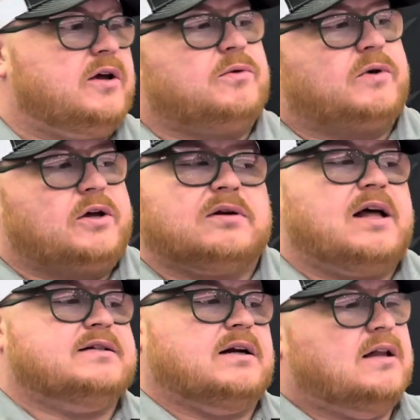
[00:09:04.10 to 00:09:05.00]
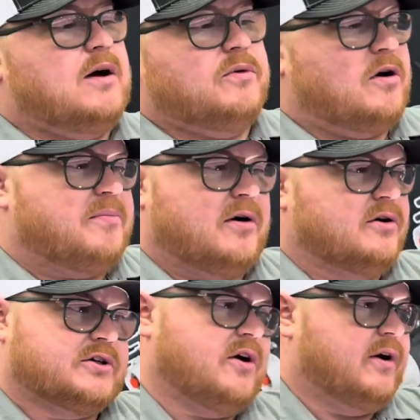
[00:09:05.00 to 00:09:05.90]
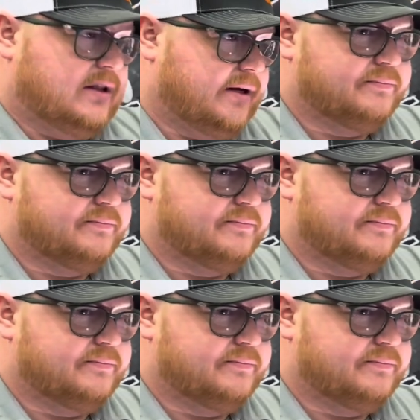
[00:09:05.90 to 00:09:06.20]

we utilize it a lot with our partners currently.